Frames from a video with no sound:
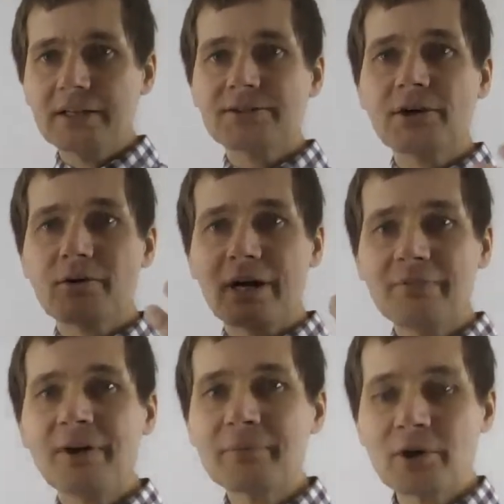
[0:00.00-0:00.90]
so
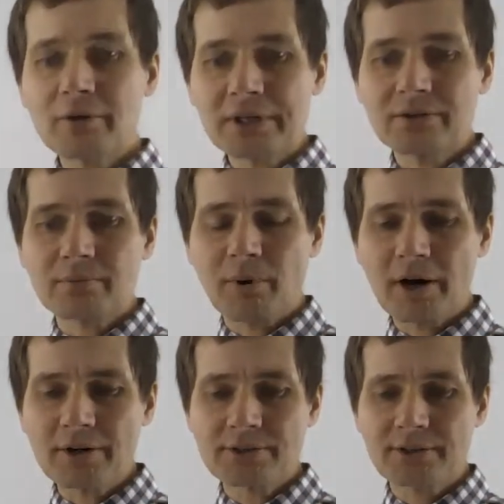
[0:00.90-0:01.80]
if I'm going to
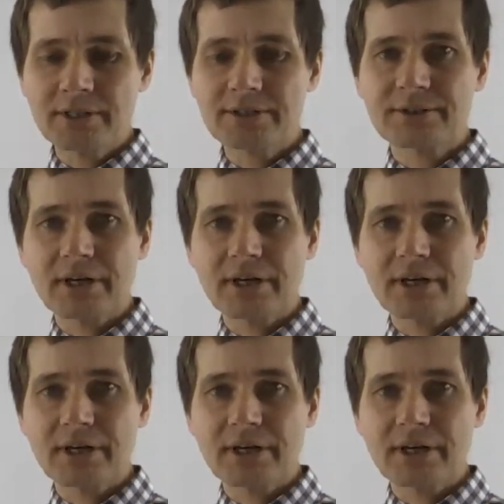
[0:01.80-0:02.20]
parse this